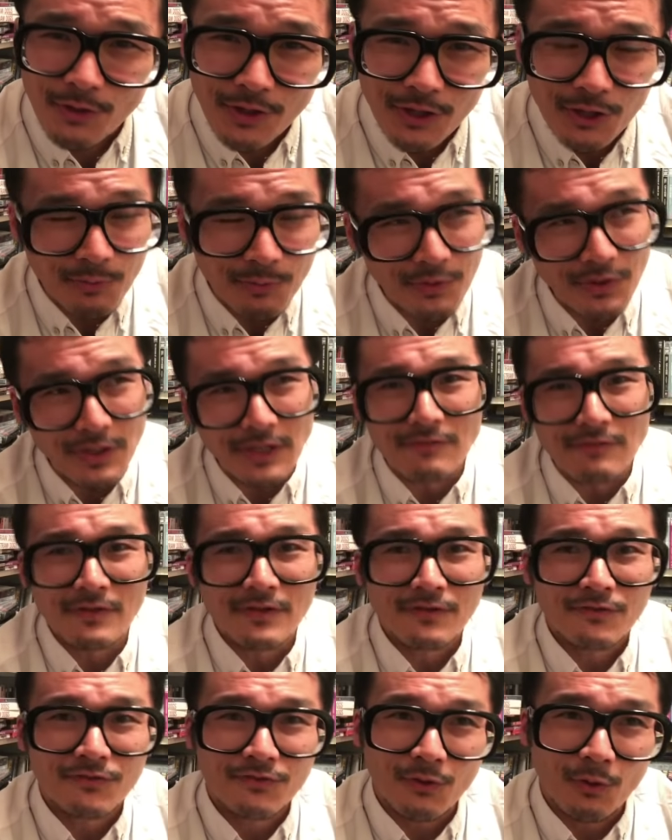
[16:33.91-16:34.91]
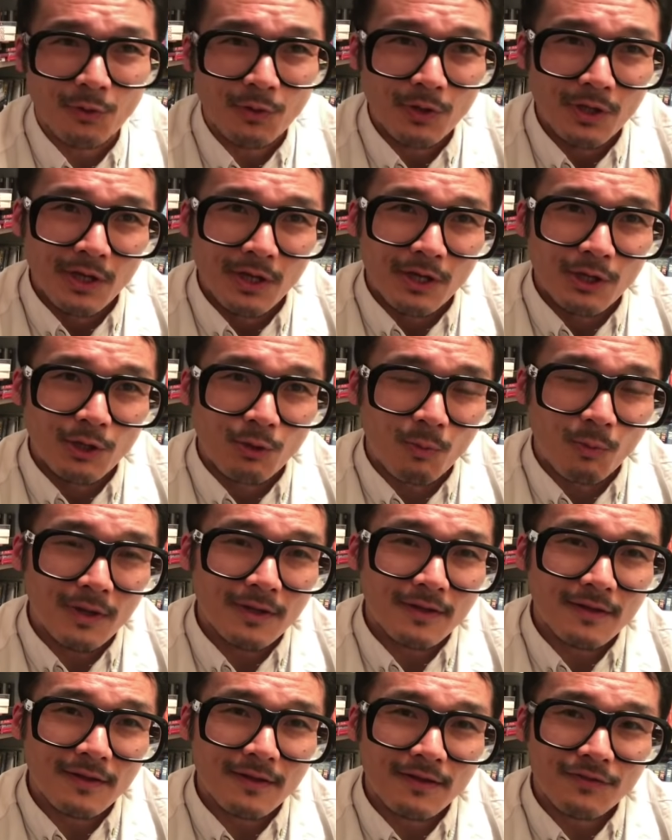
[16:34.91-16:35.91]
Can you believe it? So, you know,
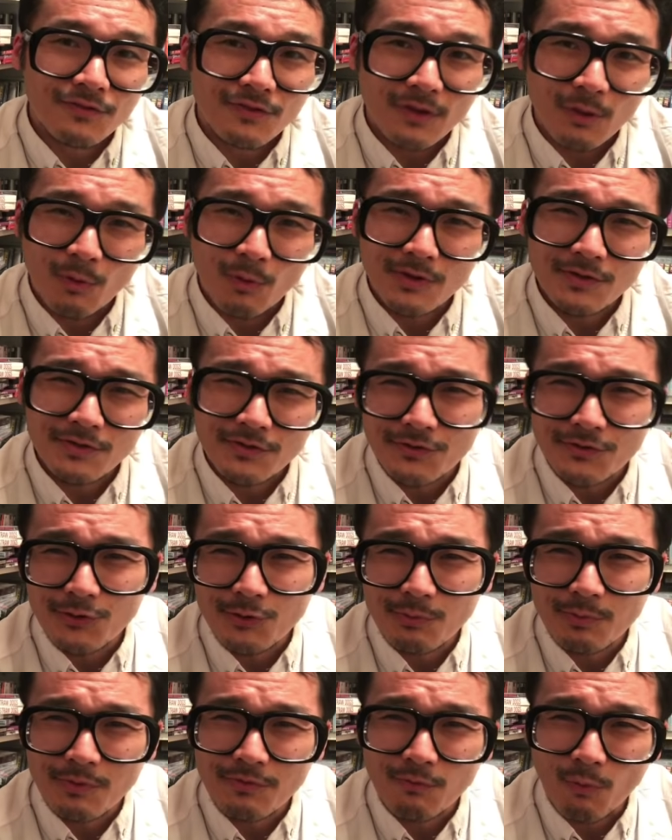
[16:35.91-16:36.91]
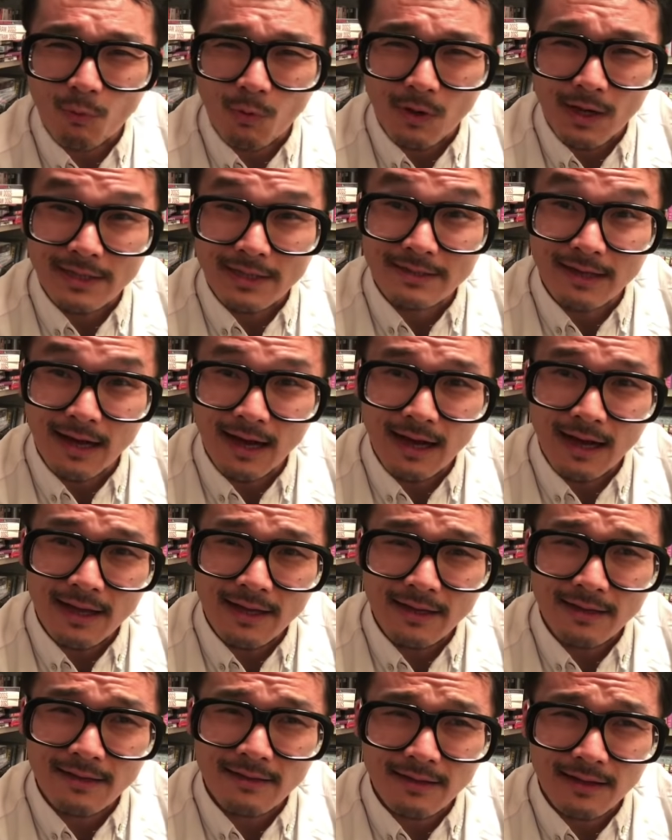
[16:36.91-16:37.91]
one of the things I want to do before I
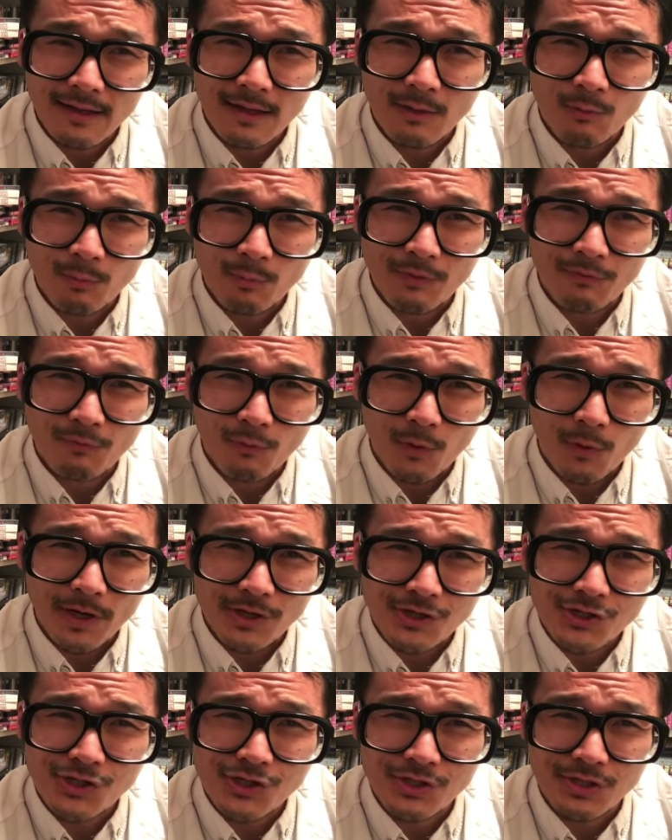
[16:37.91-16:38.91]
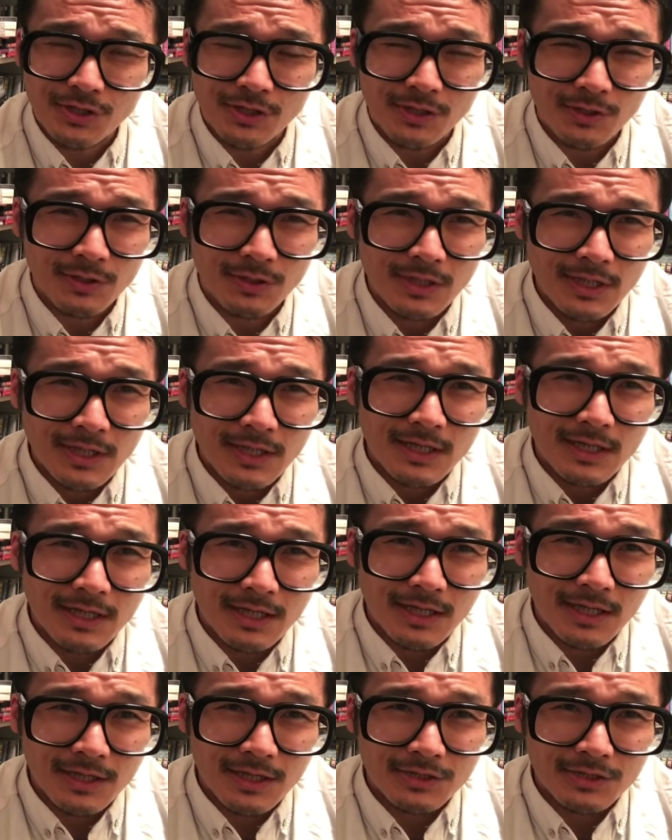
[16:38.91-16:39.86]
die, uh, before I, you know, uh,